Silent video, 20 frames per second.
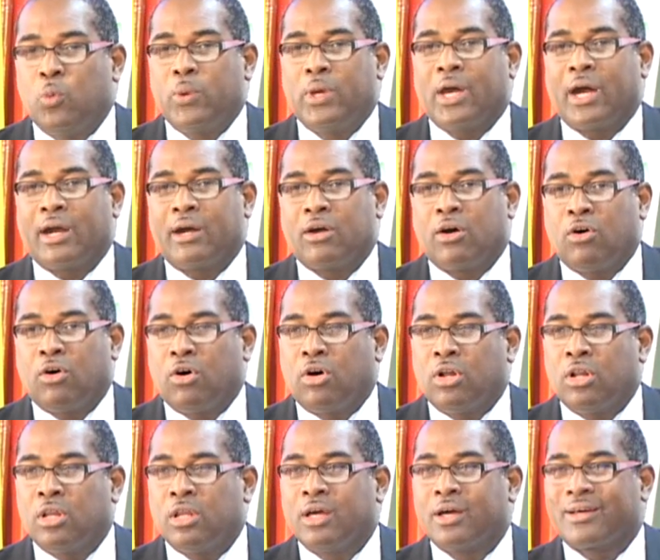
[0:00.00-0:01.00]
we are
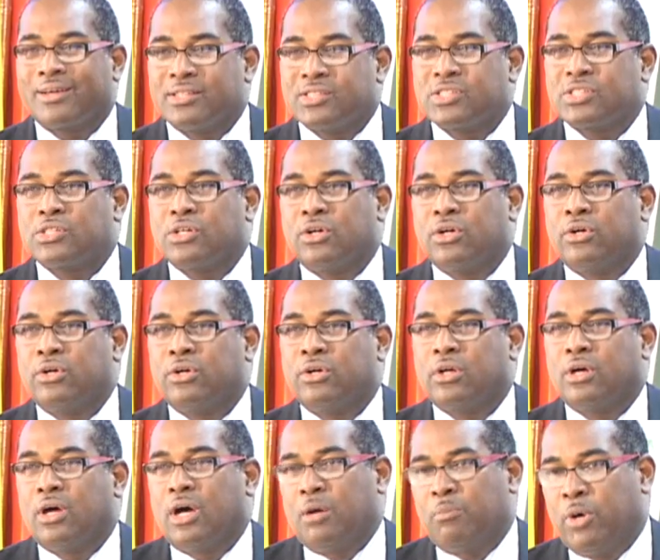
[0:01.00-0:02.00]
all concerned